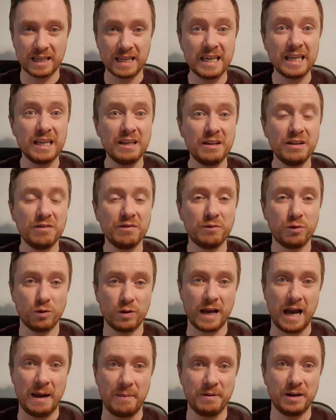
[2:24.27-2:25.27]
key
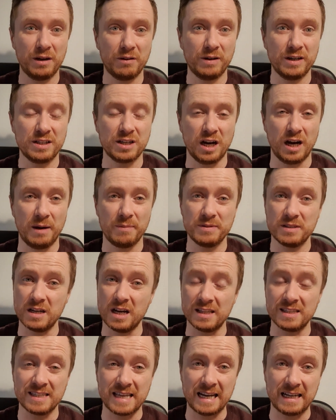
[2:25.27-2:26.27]
vocabulary terms,
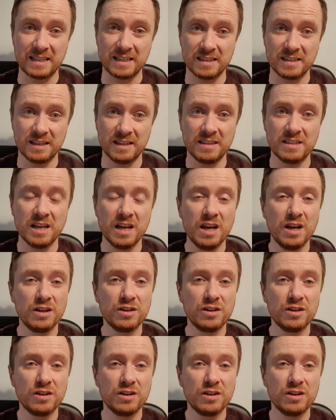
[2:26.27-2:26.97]
not sentences,